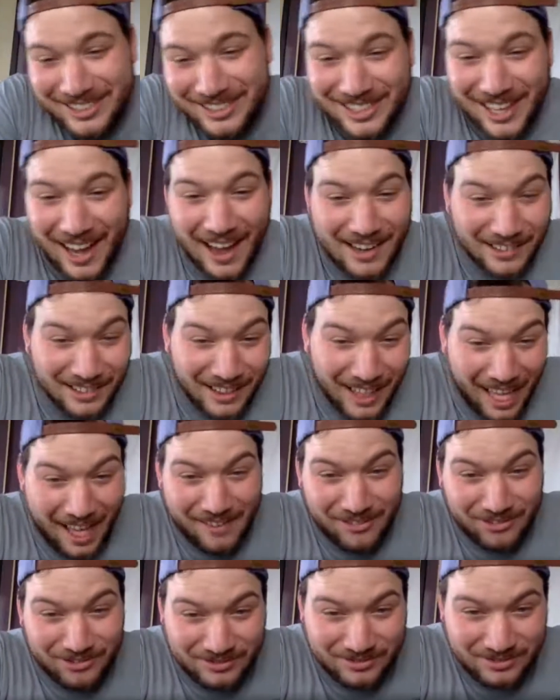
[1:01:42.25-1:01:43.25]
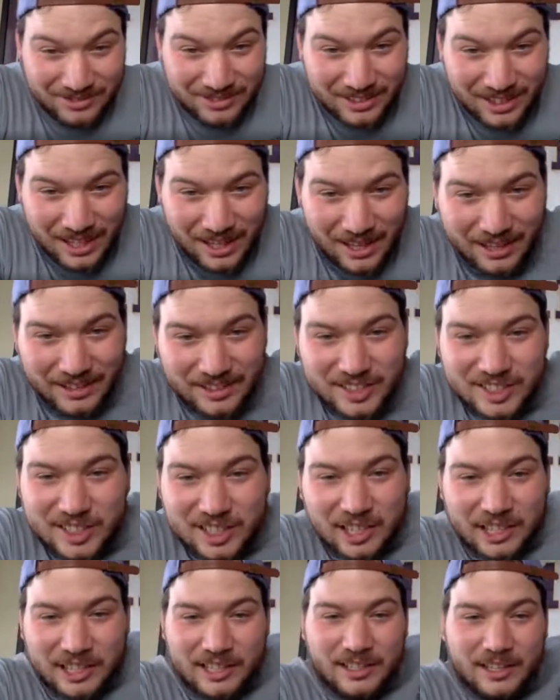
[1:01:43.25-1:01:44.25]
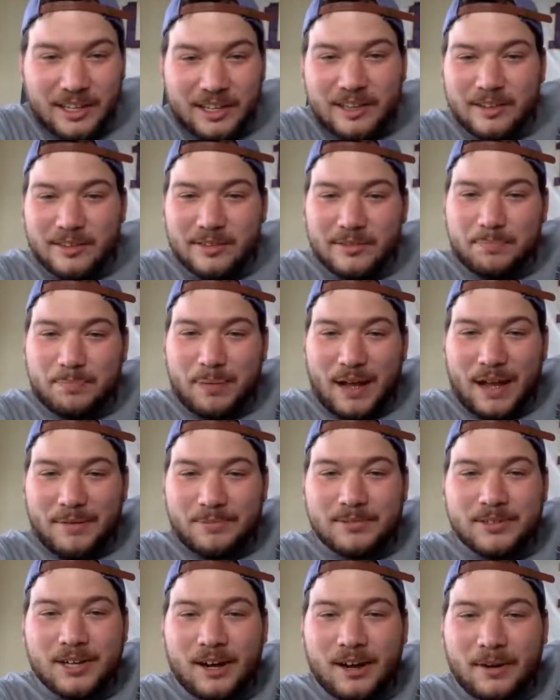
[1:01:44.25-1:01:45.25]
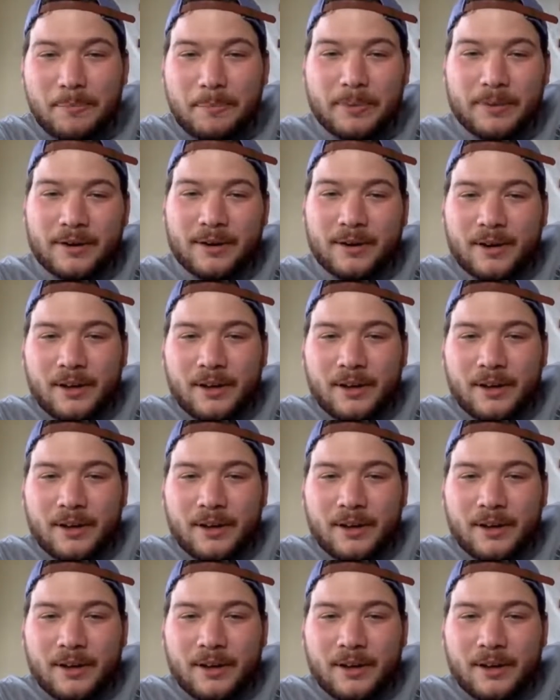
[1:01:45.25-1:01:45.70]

say eleven? It's Pat Culper.